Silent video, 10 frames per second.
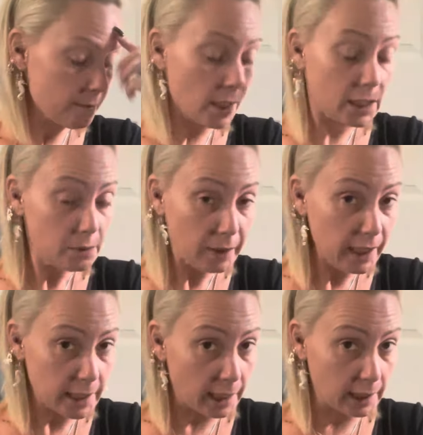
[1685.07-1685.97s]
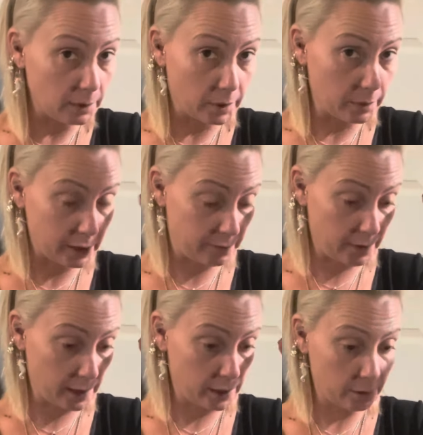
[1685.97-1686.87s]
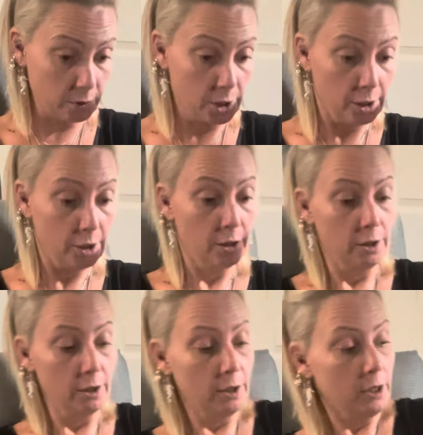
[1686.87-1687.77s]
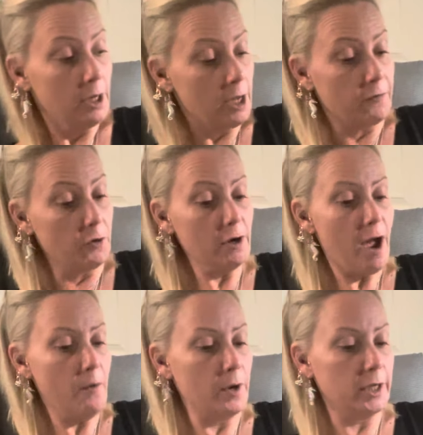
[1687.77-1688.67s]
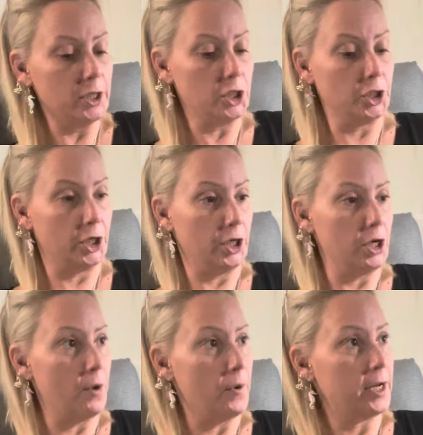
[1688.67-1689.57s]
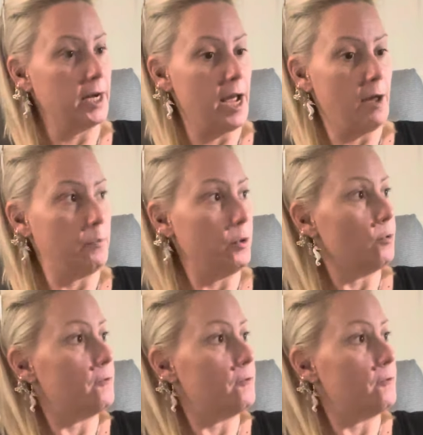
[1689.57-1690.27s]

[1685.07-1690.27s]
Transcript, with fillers: Because we can't tell anyone what to fucking do. If you're not willing to learn, no one can help you.